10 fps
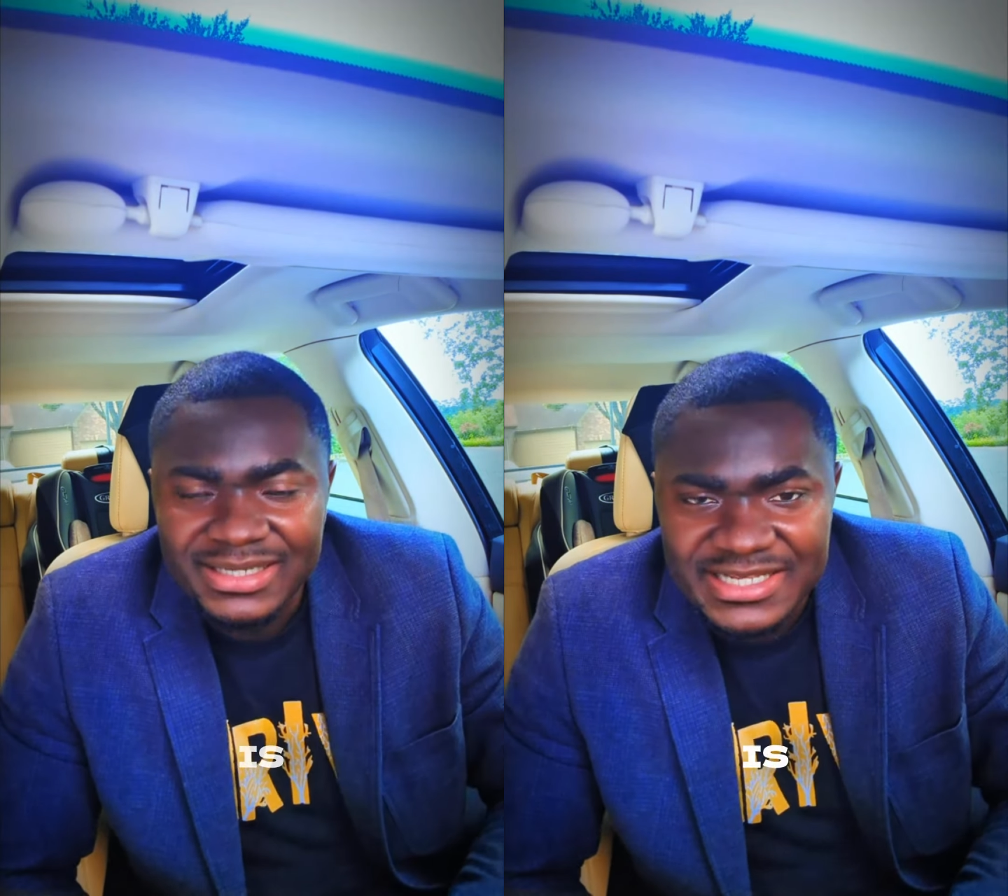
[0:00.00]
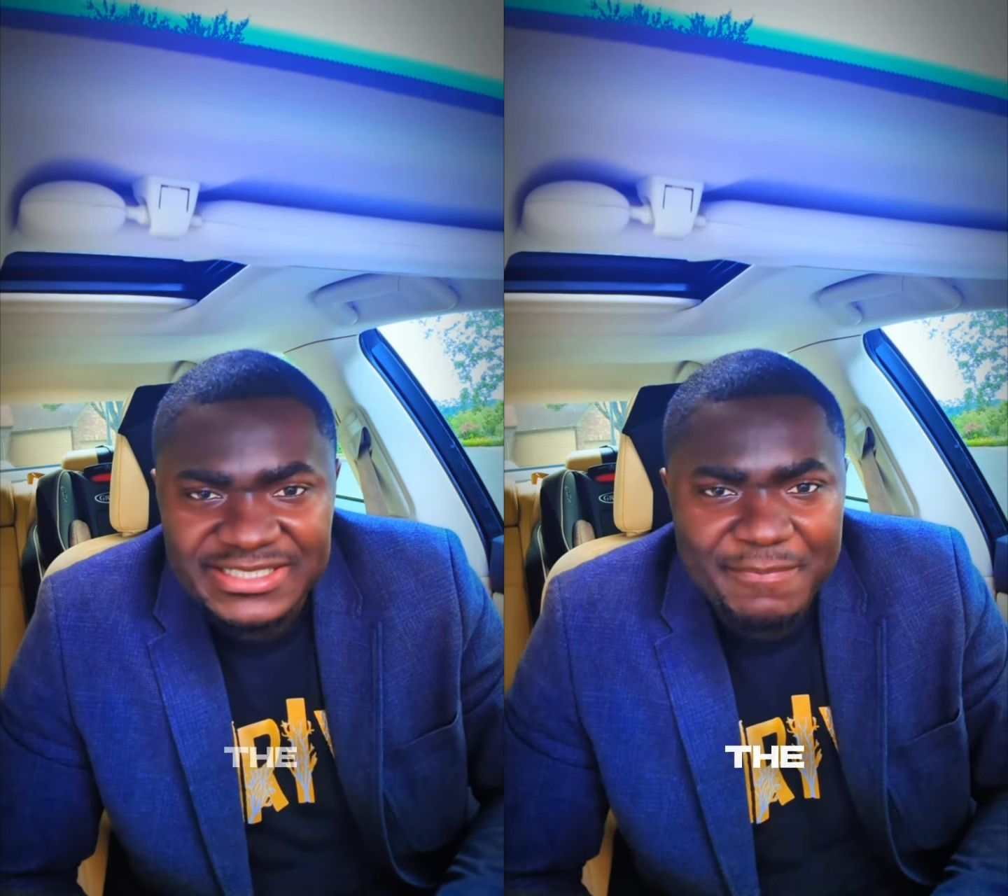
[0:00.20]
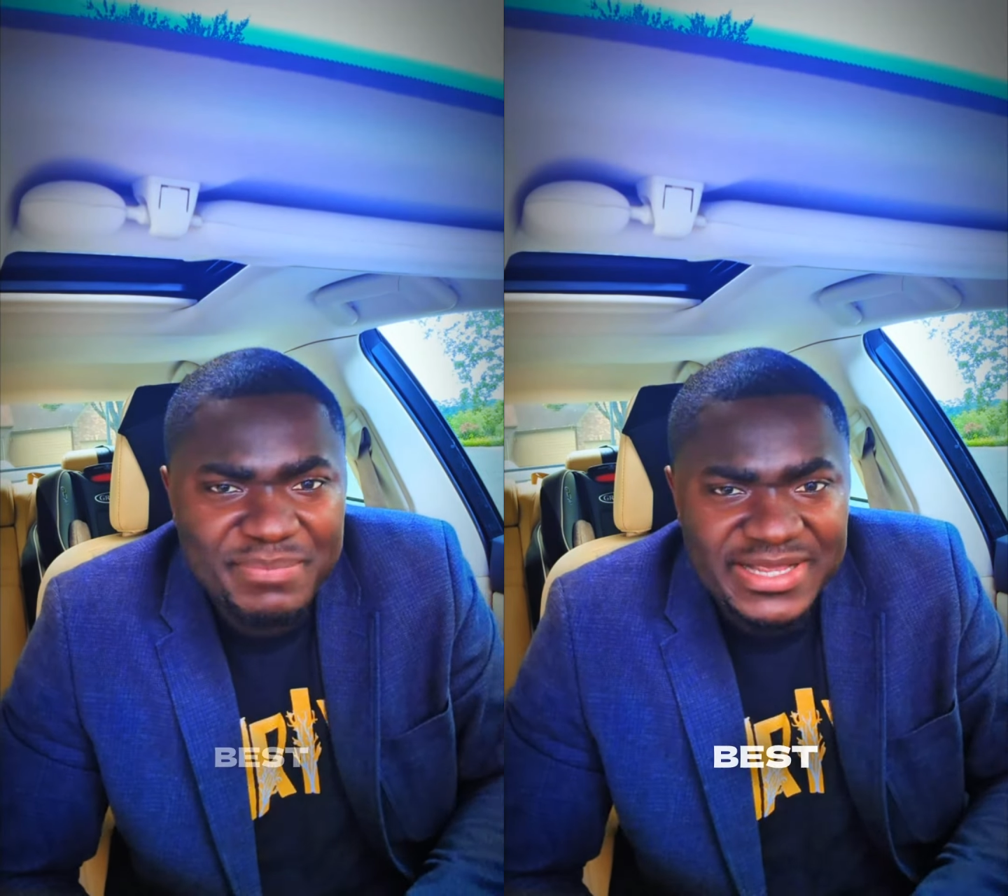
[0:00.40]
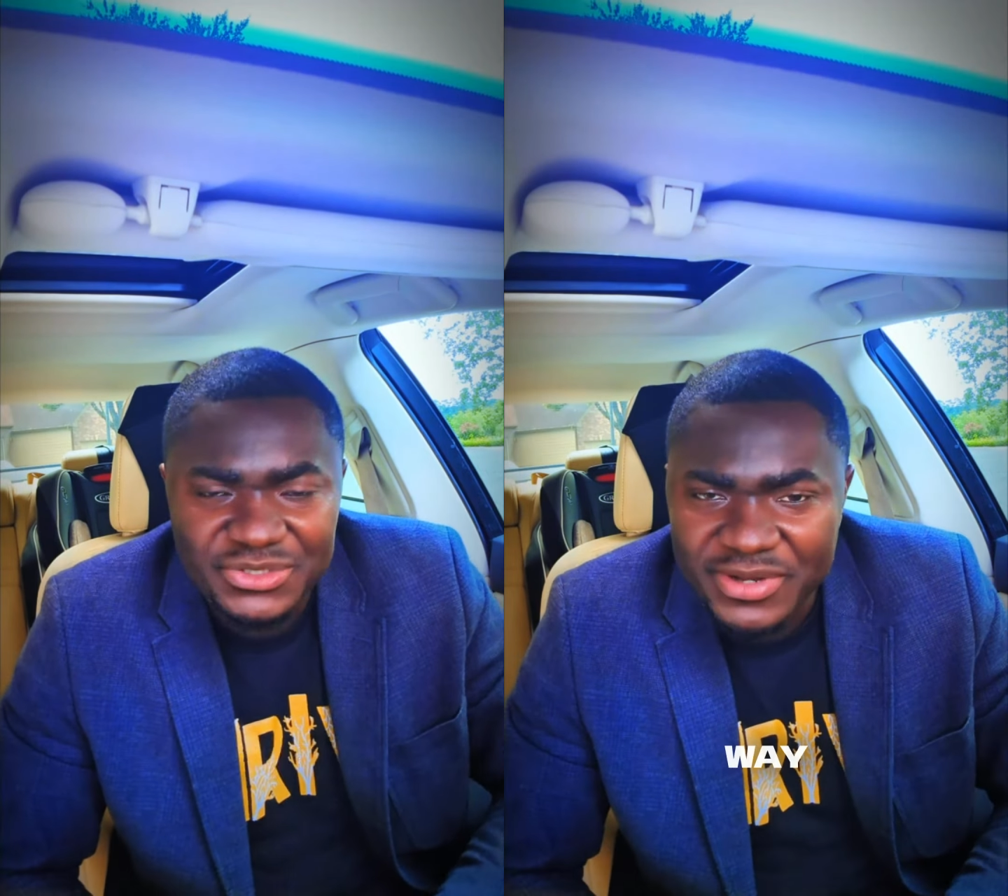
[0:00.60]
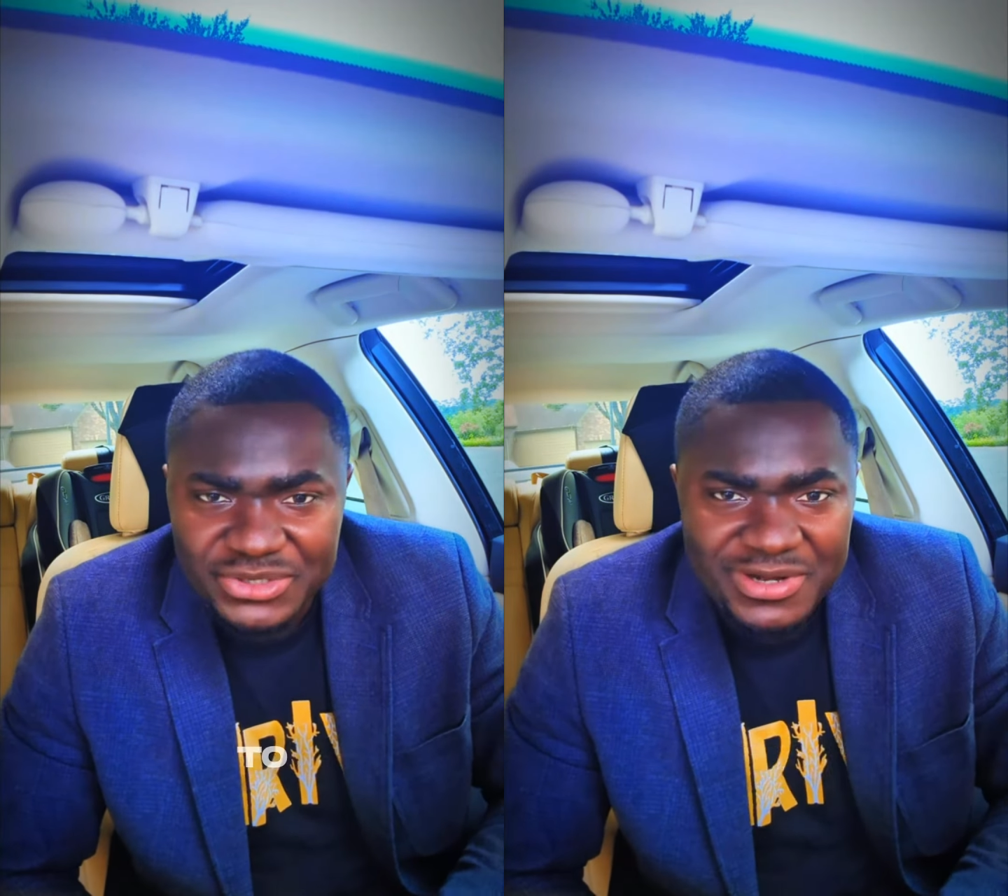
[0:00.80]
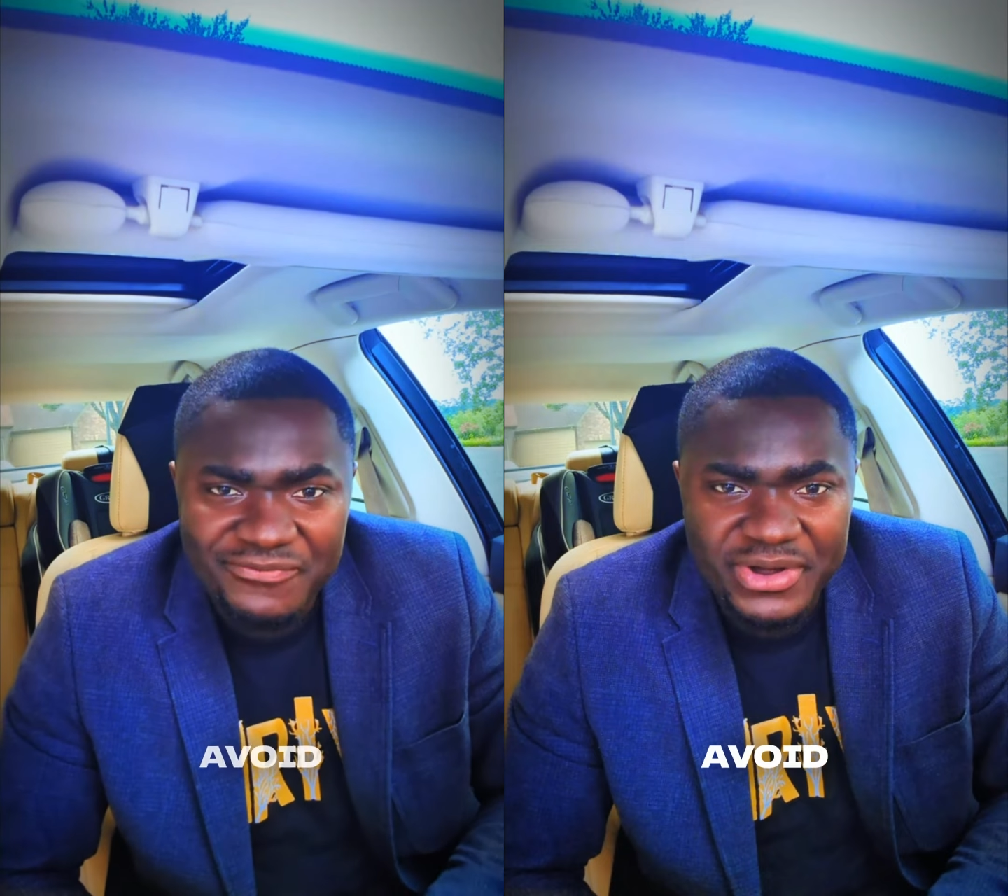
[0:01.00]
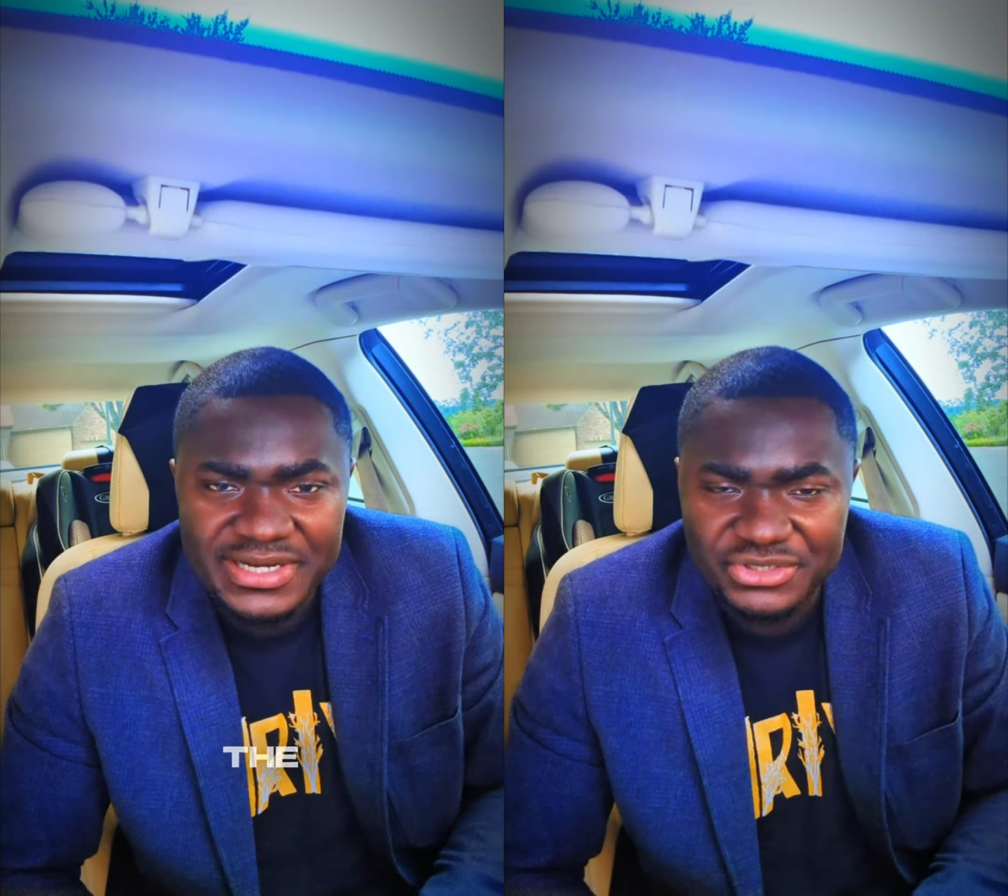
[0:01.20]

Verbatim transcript: is the best way to avoid